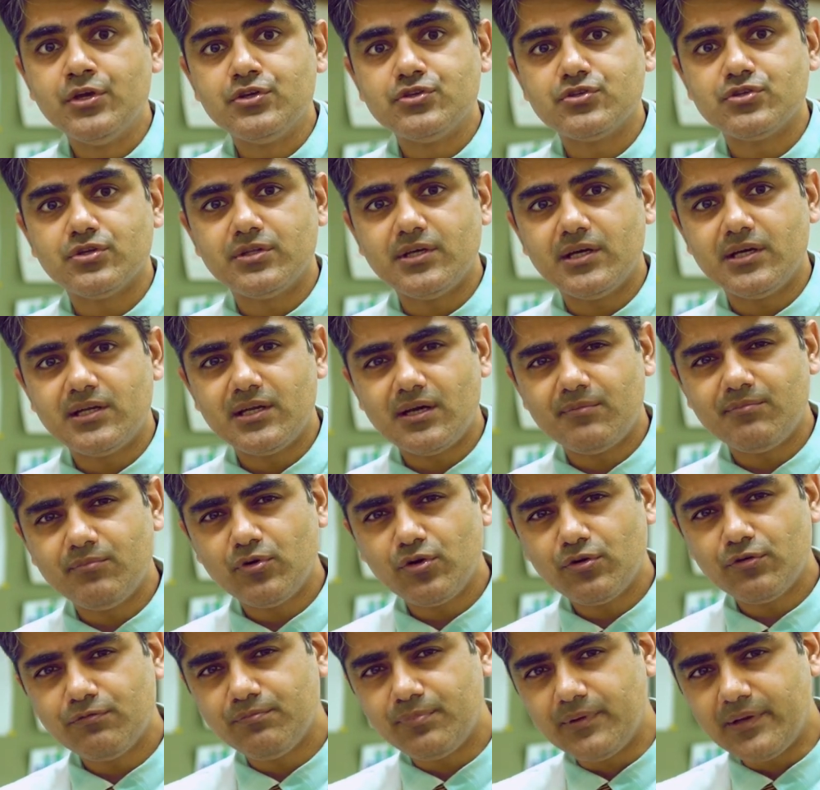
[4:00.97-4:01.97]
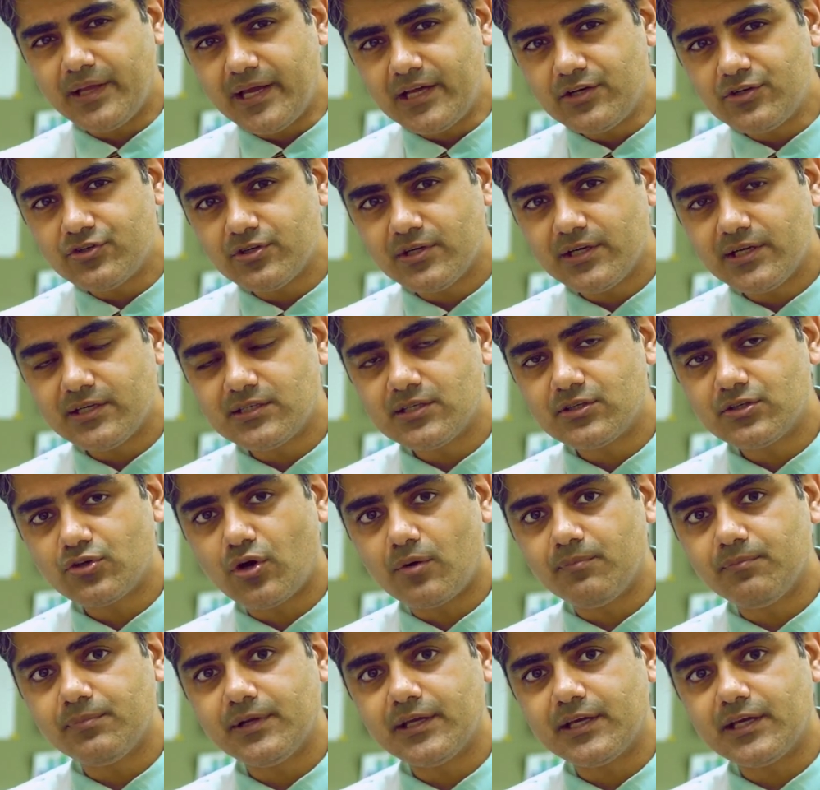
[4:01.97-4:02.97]
So there are a number of blade related
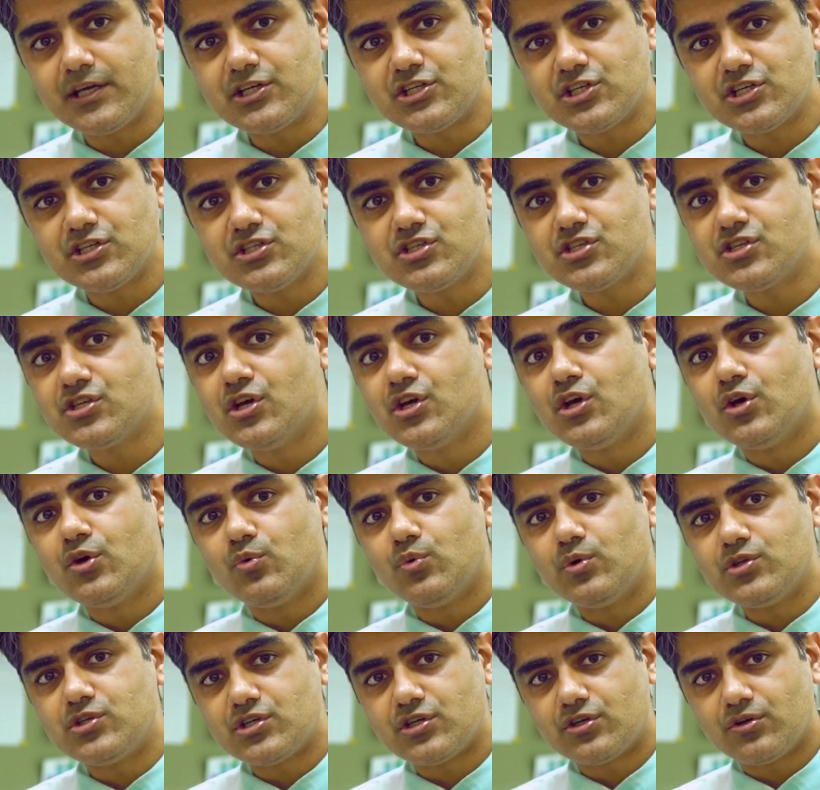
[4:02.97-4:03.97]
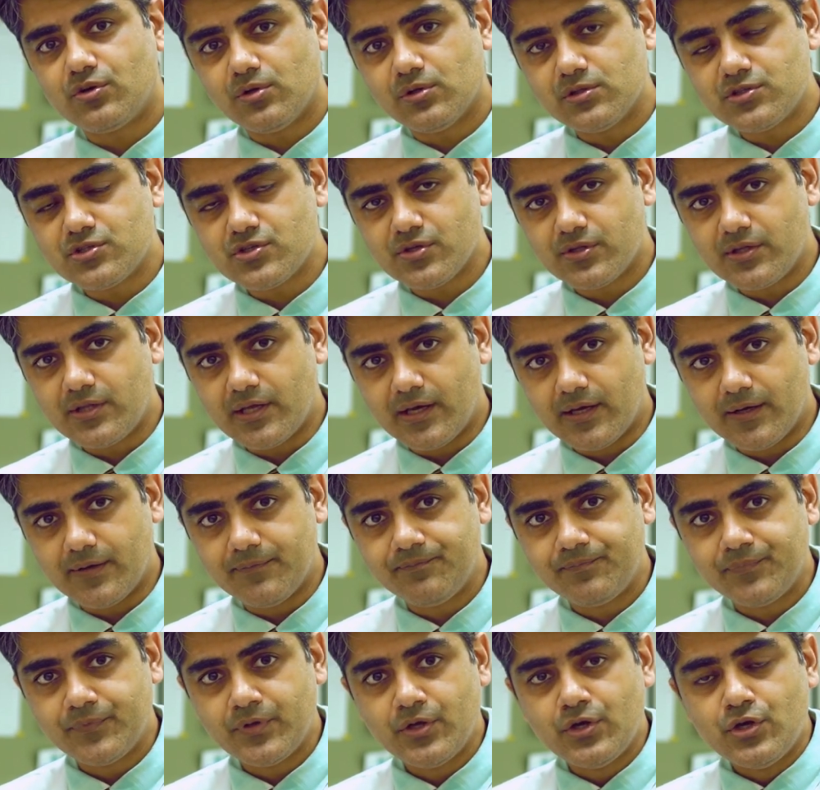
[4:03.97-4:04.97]
complications which are also there.
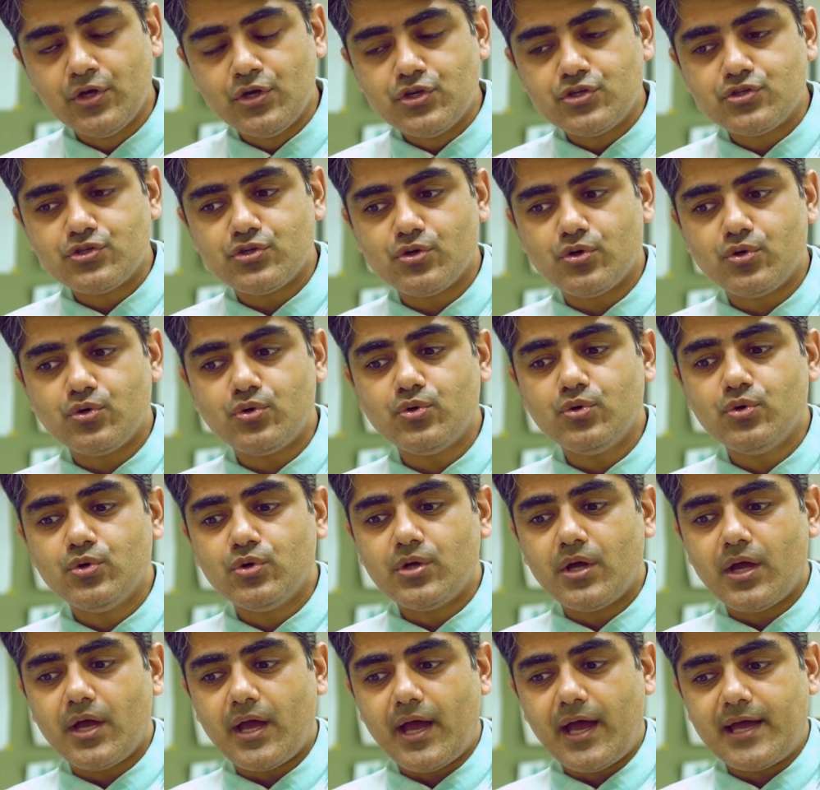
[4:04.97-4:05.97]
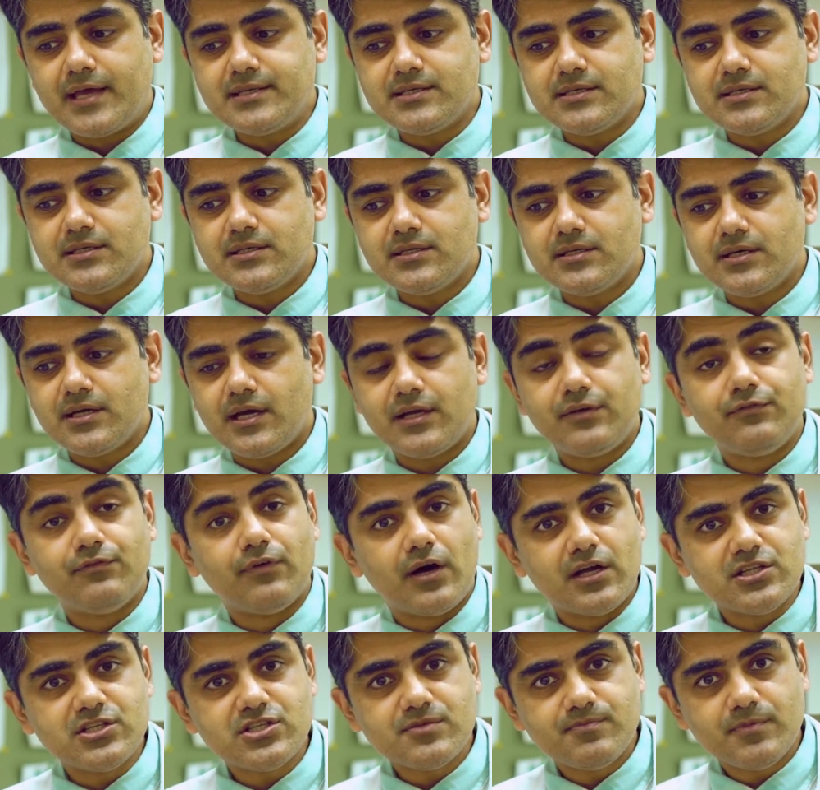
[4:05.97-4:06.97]
So as an
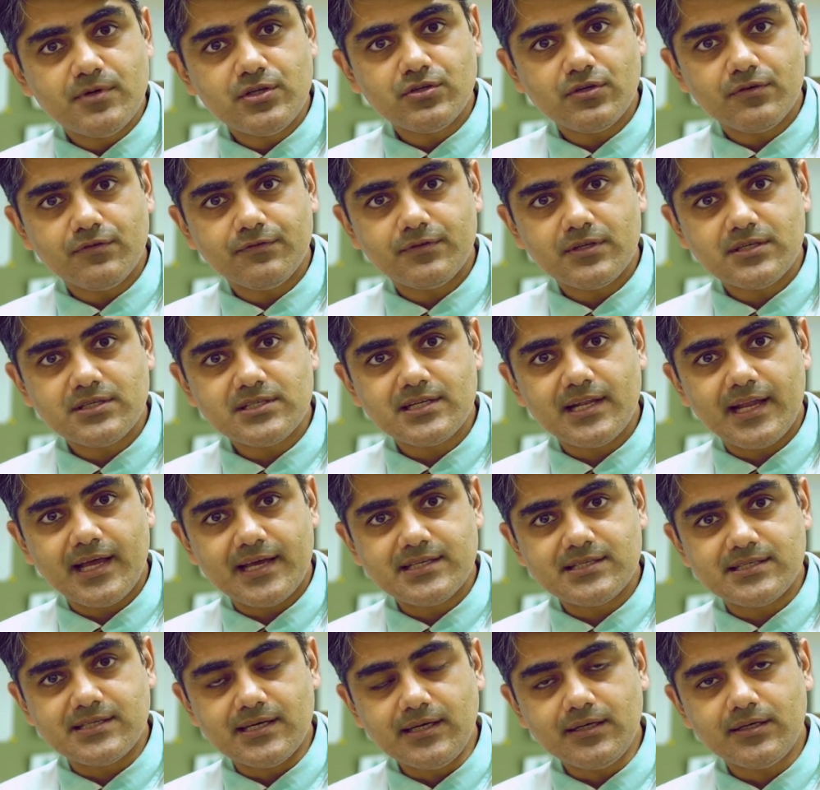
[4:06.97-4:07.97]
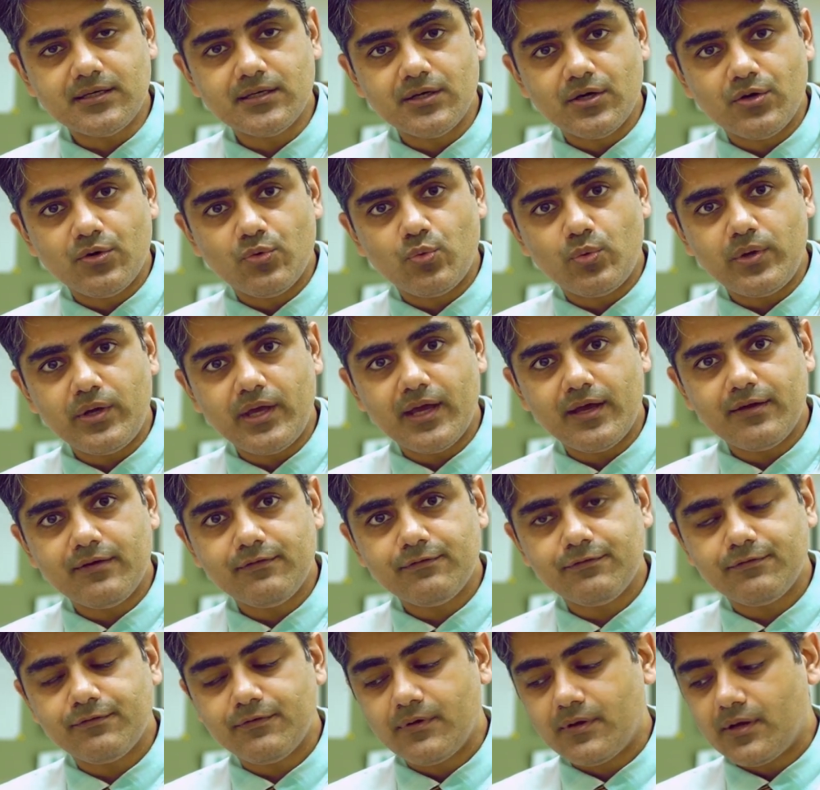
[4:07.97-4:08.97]
advancement of this LASIK, we
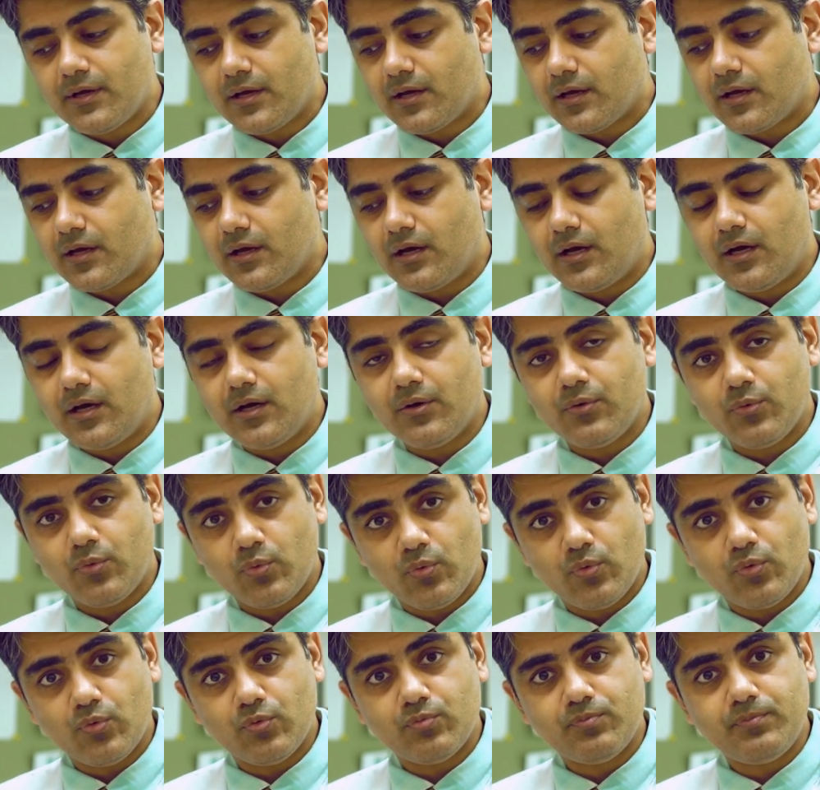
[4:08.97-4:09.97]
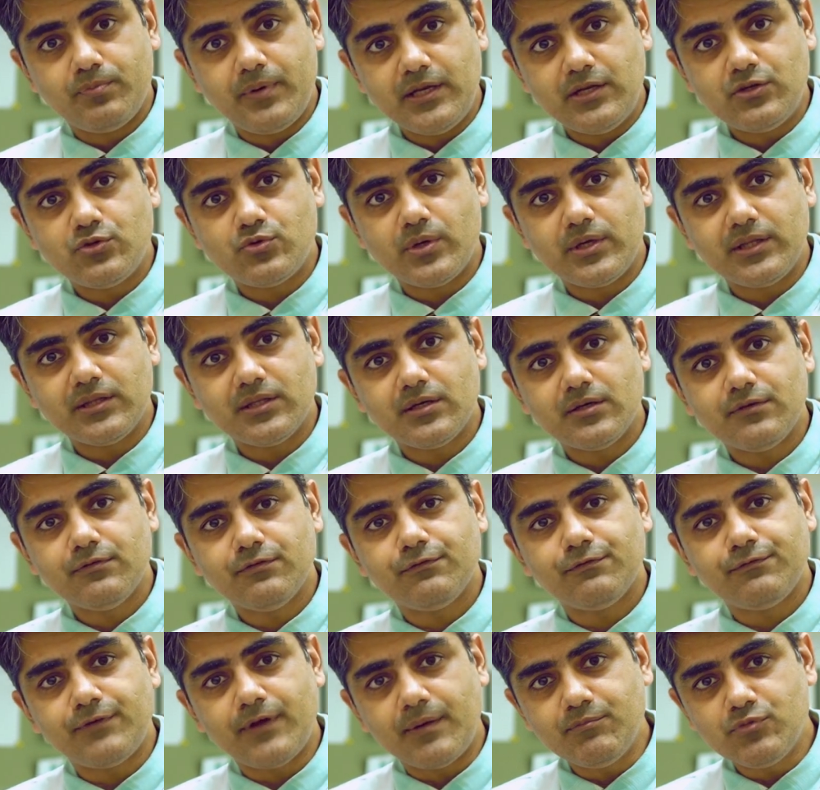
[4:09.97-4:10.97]
have been doing the
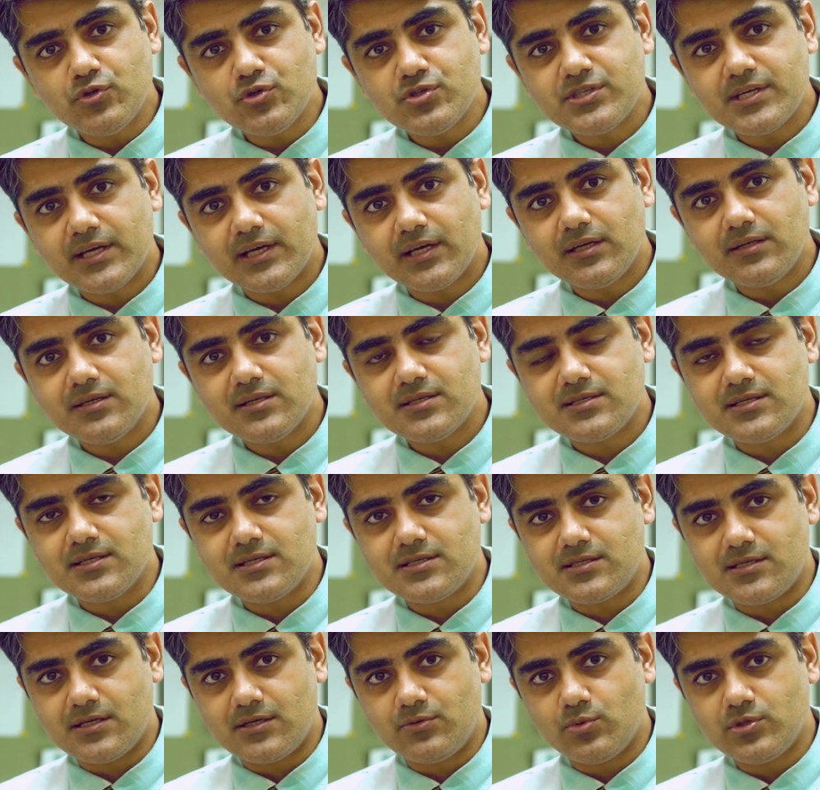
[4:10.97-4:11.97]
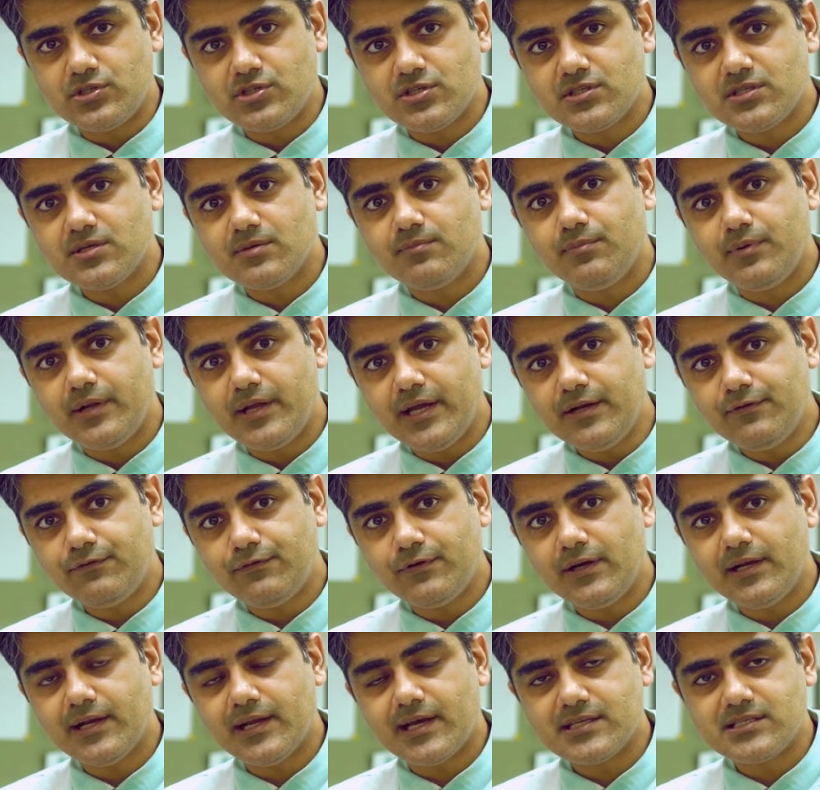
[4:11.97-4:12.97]
femtosecond assisted, which is a blade
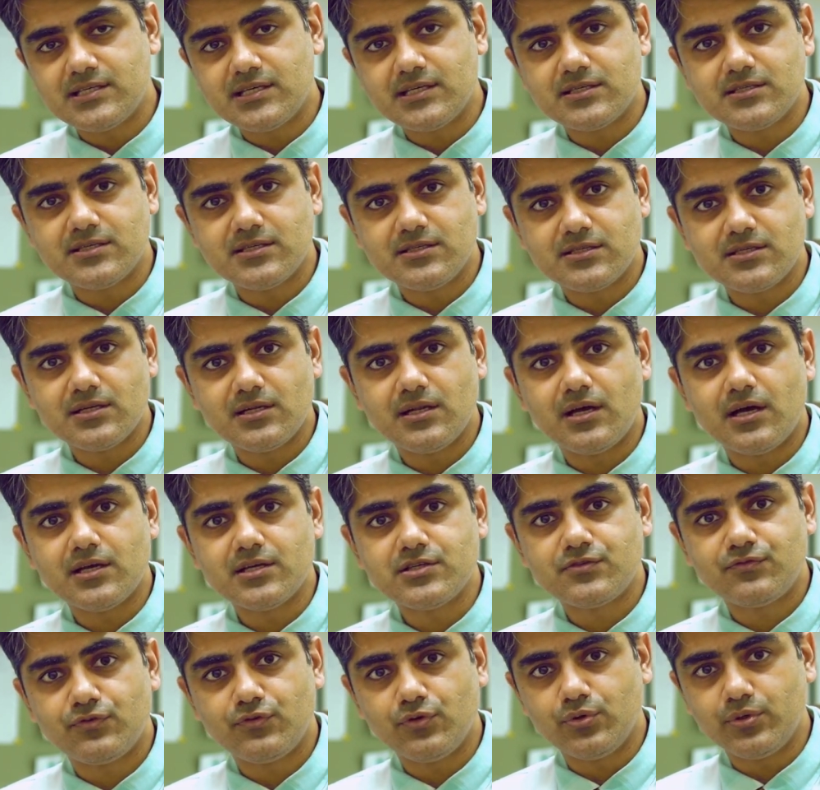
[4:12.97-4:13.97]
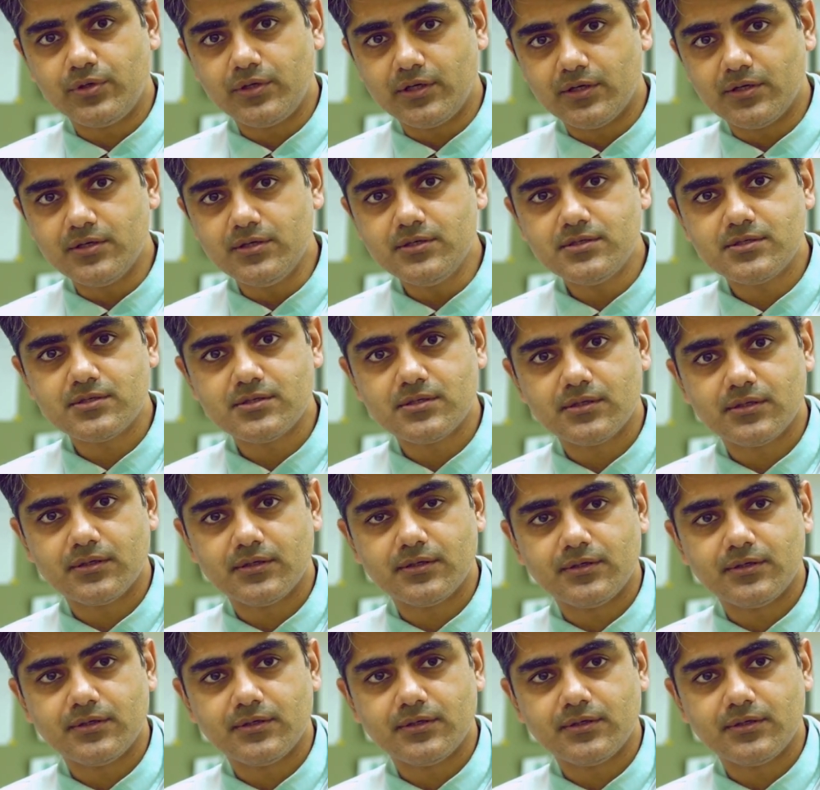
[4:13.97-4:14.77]
free LASIK since the last few years.